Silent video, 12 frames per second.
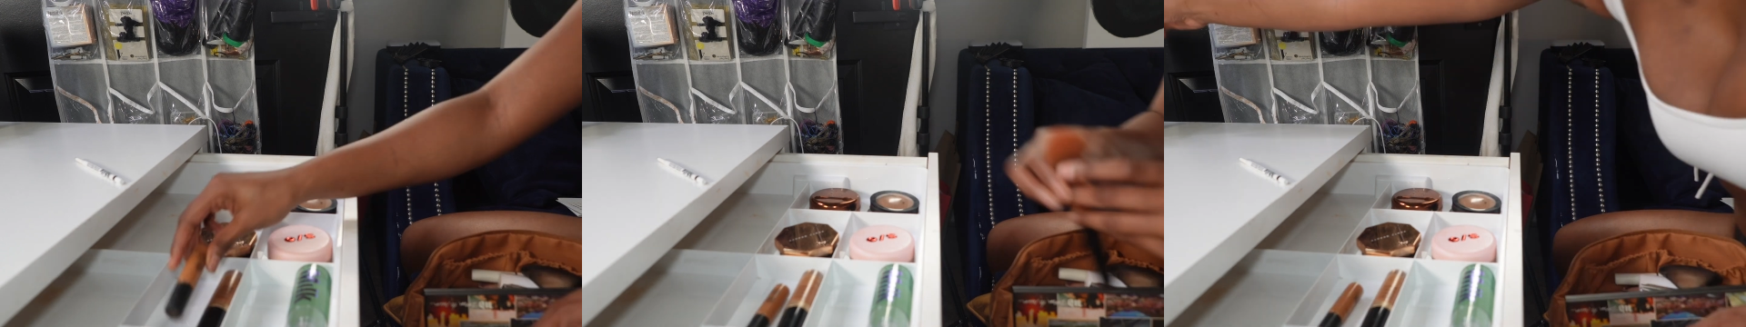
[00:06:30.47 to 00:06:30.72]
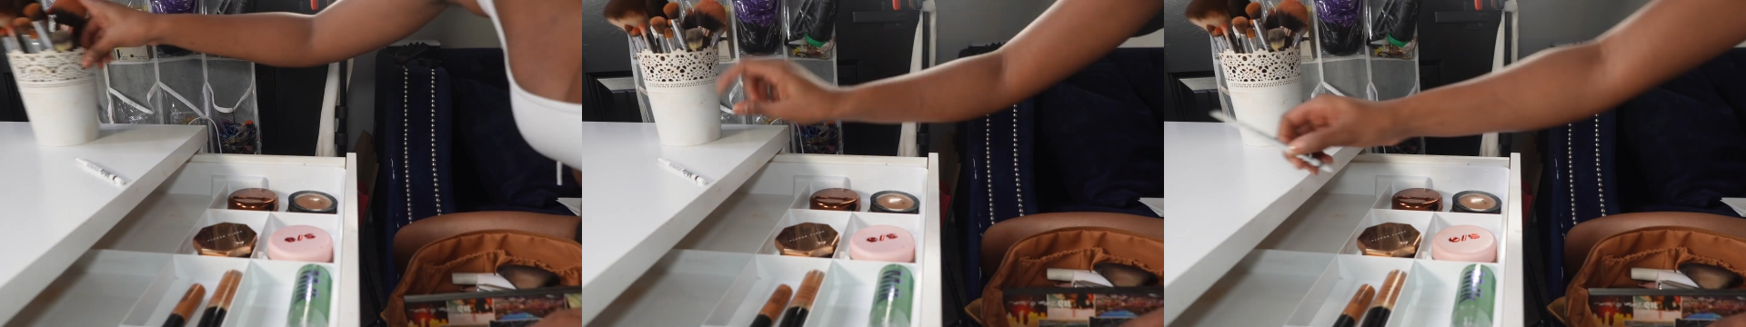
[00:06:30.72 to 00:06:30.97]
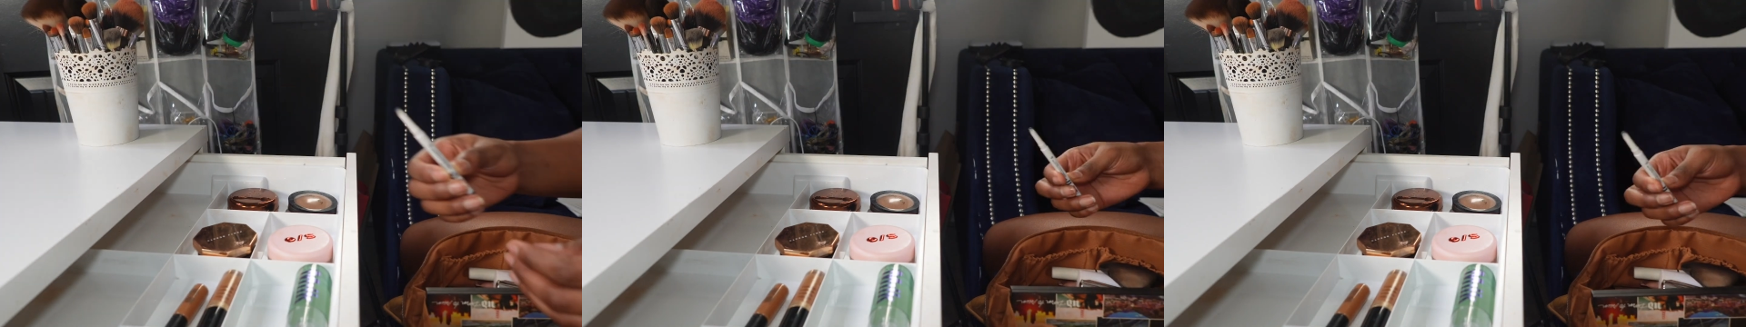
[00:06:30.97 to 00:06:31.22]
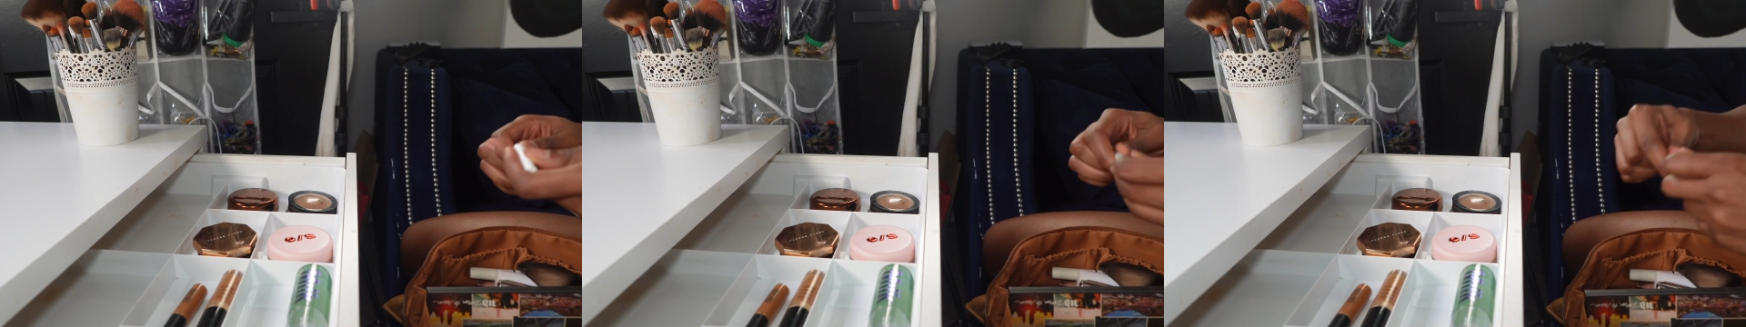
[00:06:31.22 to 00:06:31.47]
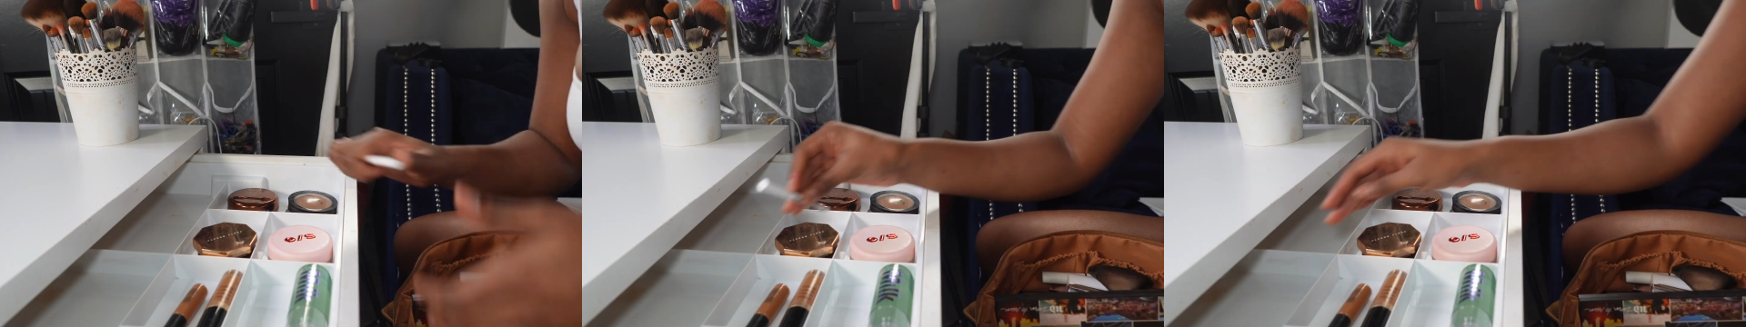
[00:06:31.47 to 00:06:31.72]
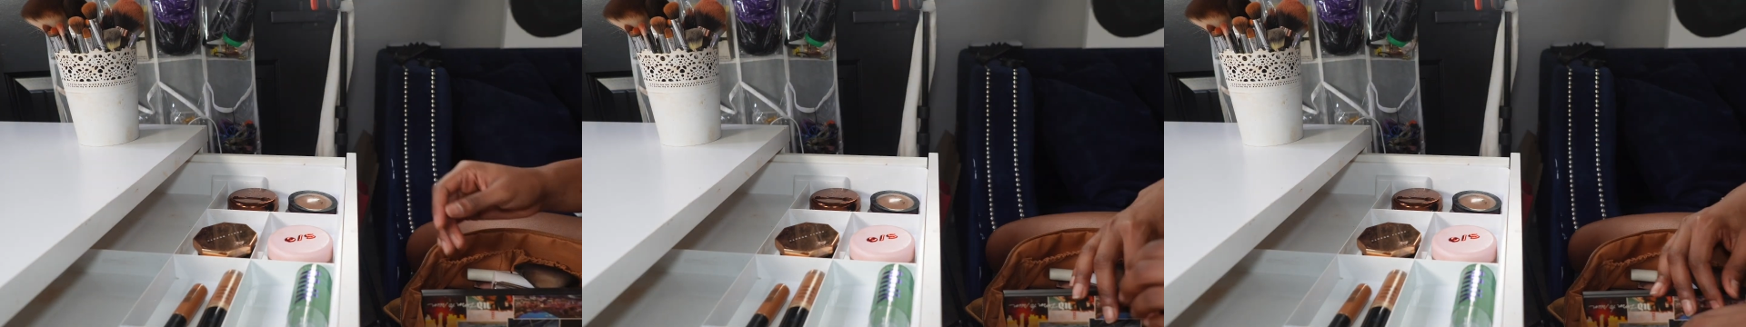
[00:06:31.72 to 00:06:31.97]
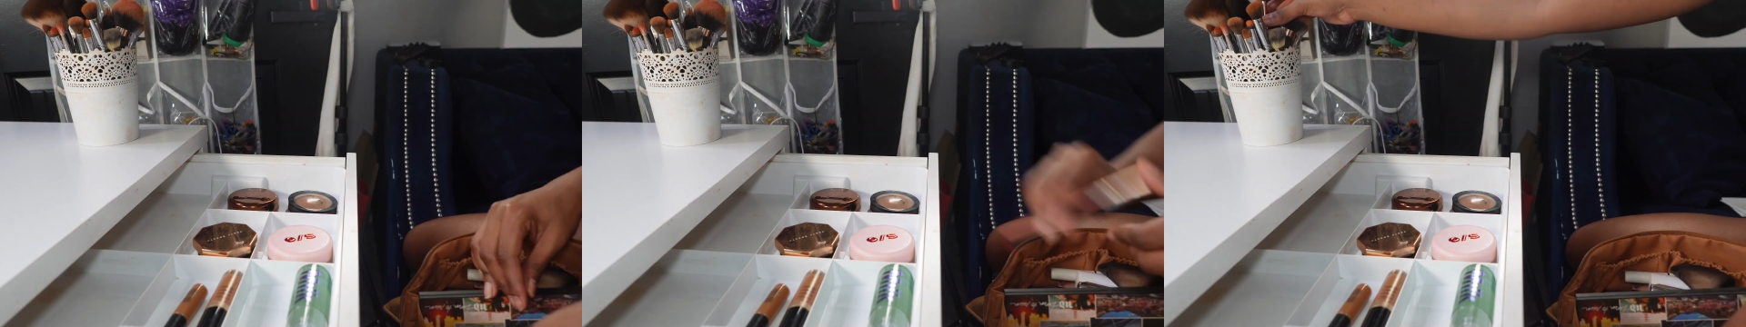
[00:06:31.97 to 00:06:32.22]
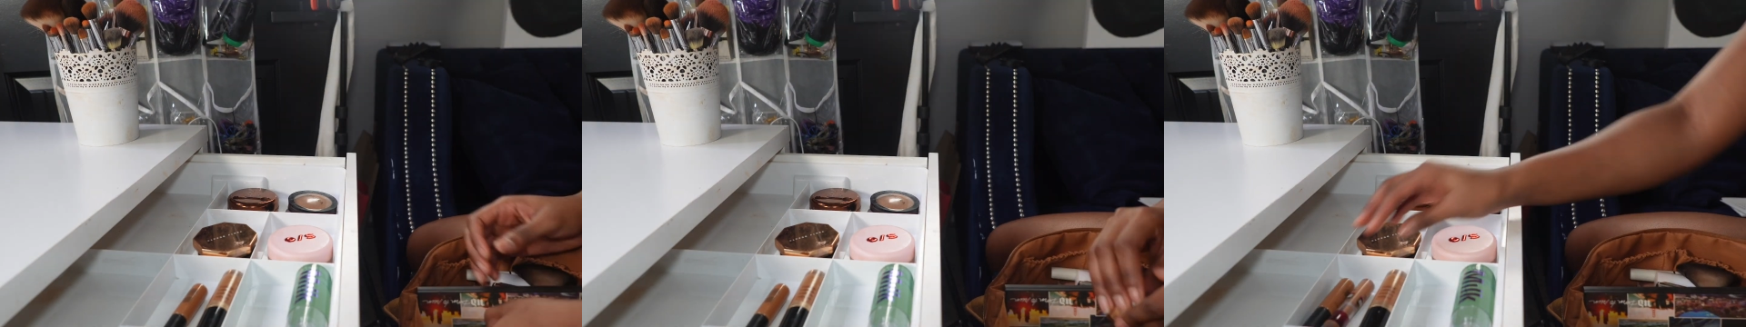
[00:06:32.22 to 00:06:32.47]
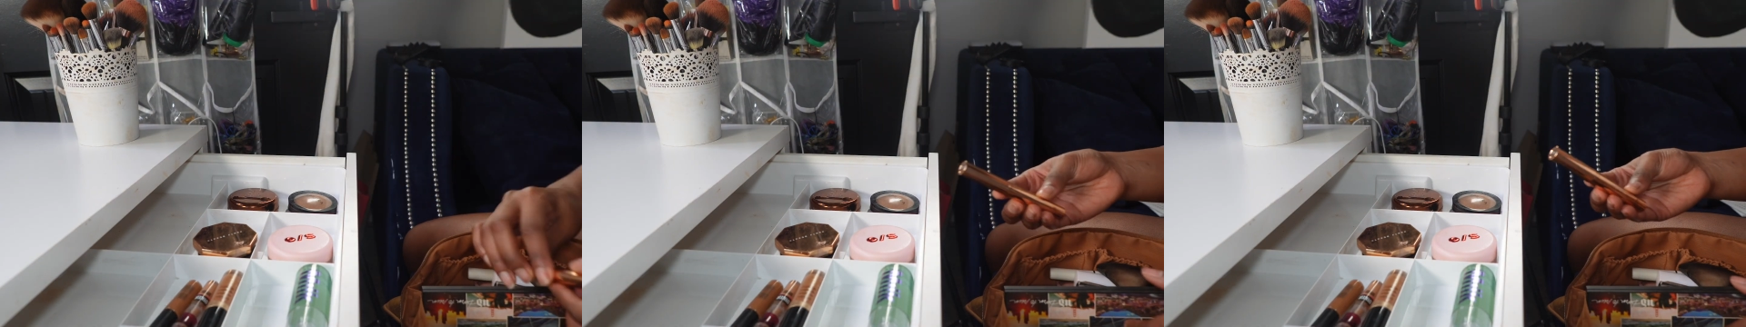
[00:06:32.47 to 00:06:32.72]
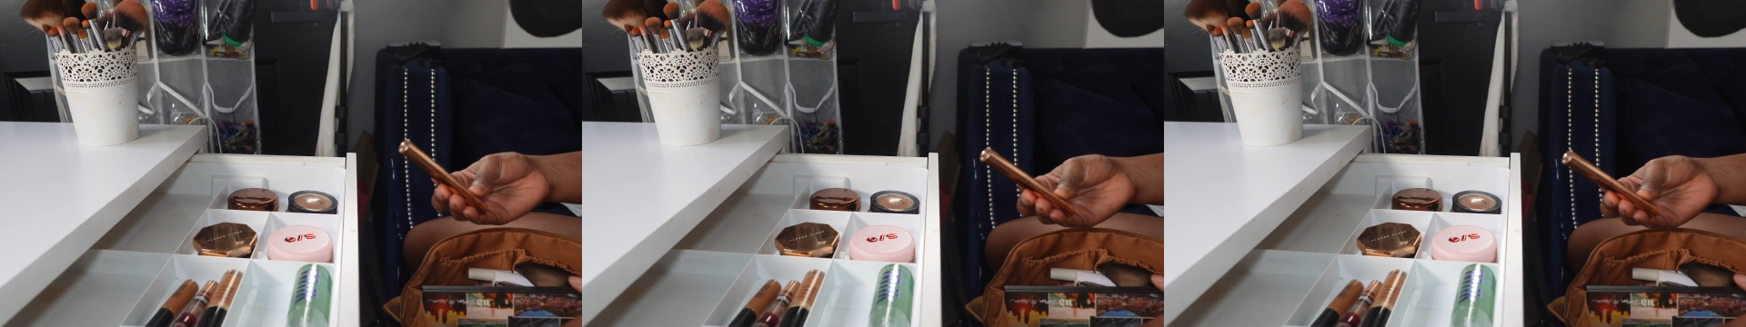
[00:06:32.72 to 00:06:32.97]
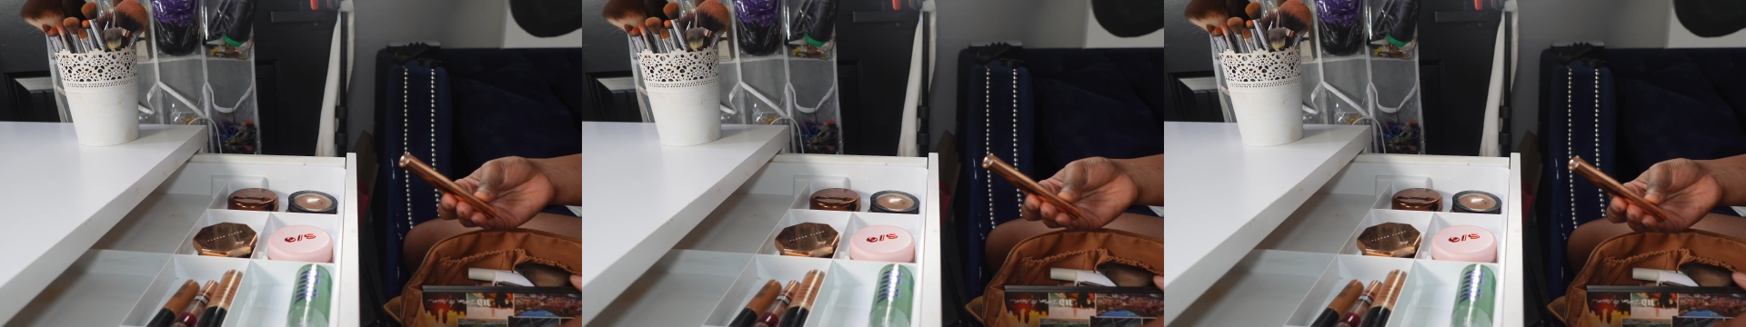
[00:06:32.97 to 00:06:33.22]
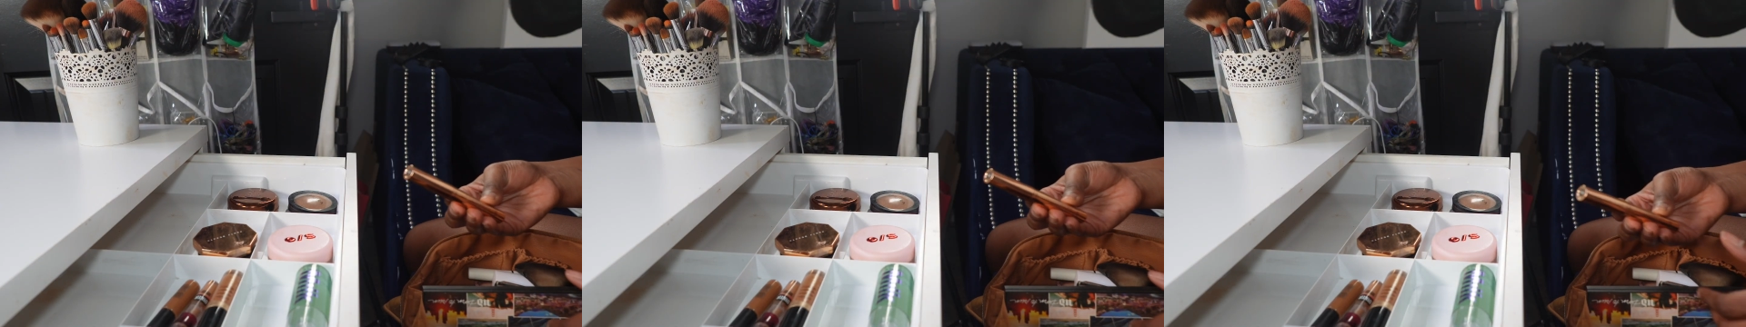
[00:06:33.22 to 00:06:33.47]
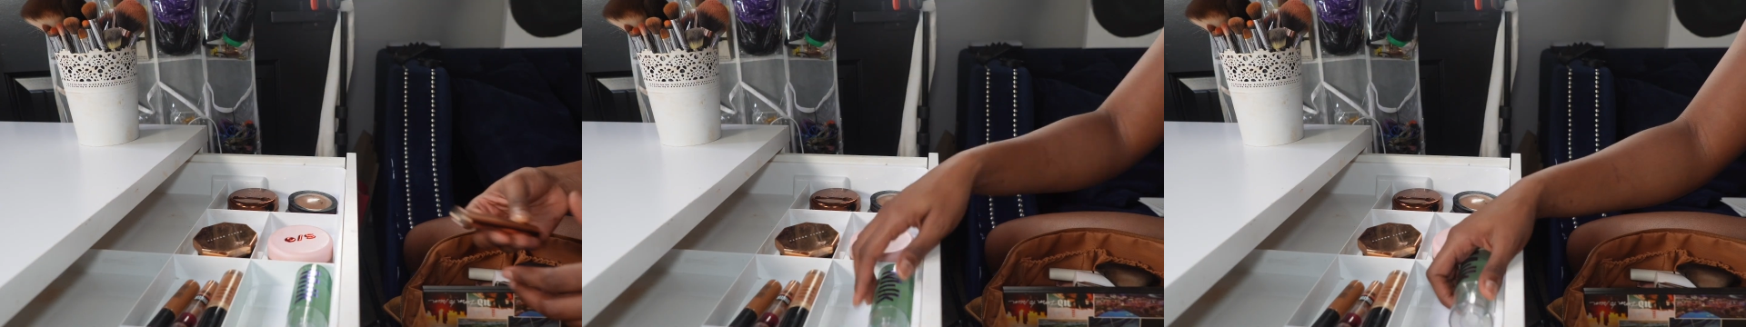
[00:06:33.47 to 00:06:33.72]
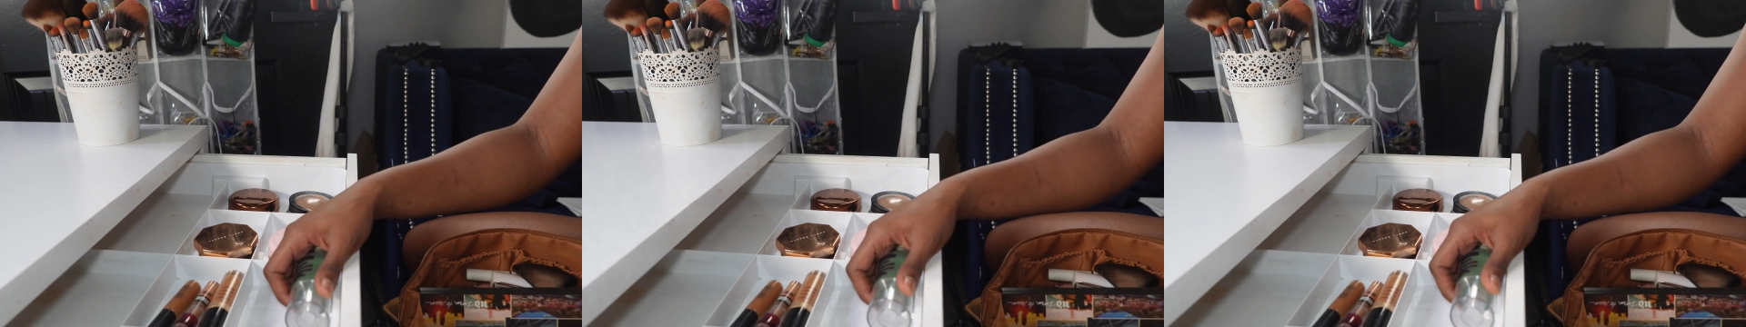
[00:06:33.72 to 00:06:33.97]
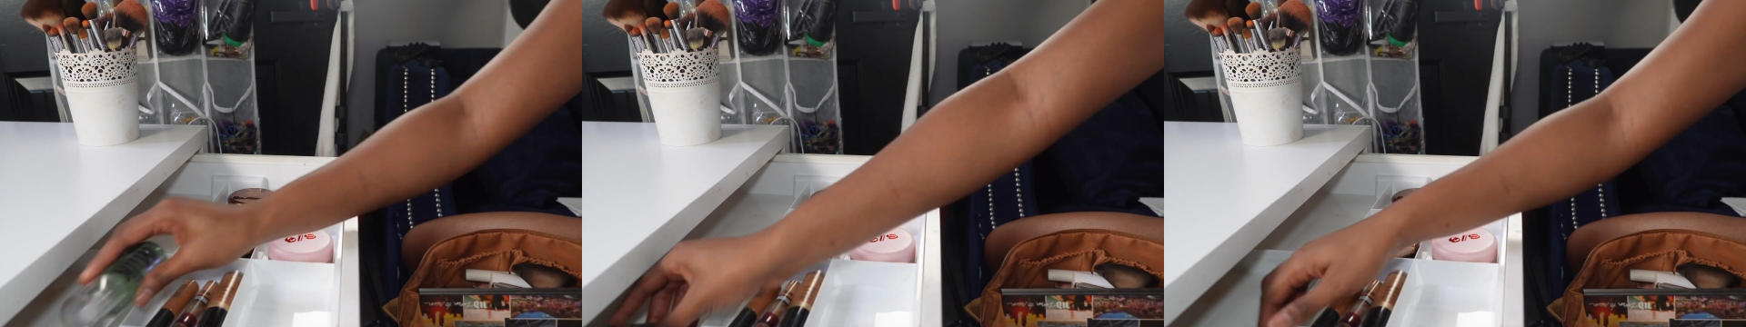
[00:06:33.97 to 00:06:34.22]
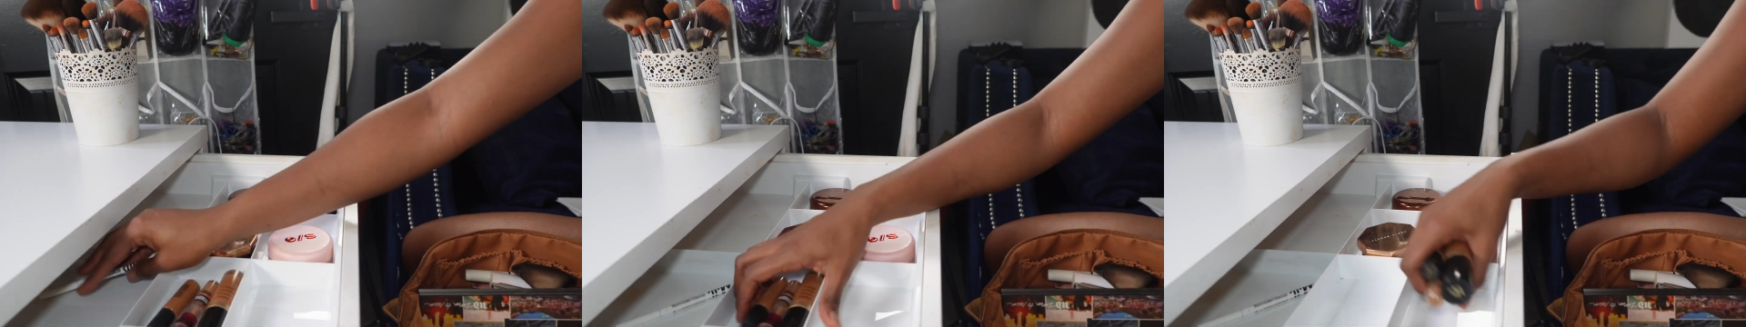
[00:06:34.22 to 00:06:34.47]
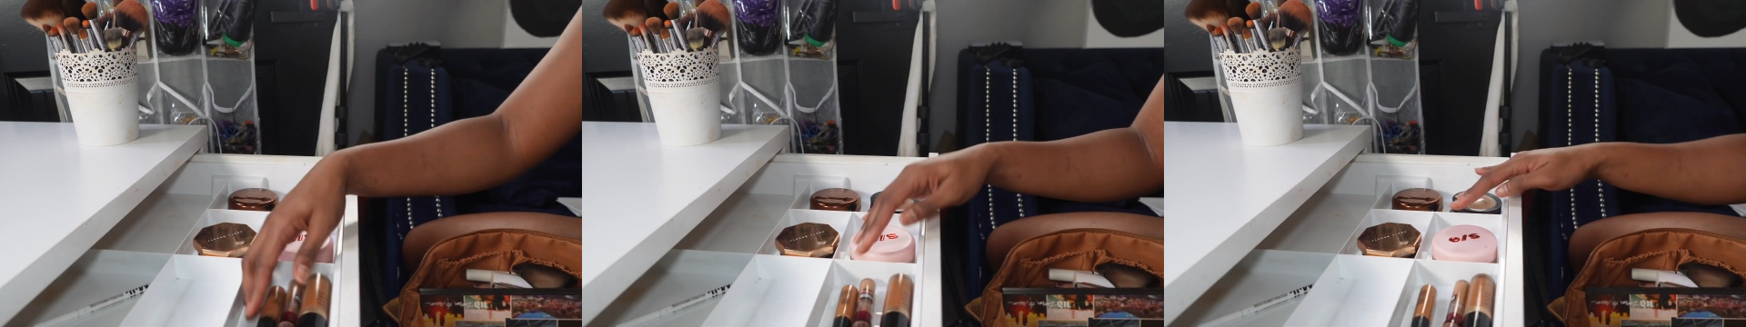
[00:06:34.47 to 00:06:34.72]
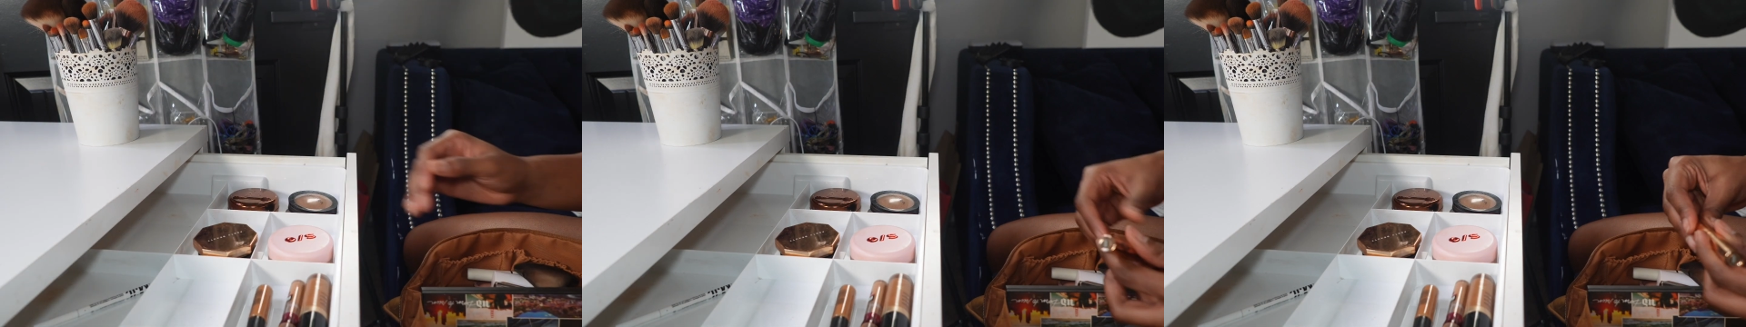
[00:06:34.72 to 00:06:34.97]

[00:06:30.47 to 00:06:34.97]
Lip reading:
No face is visible, so there are no lips to read.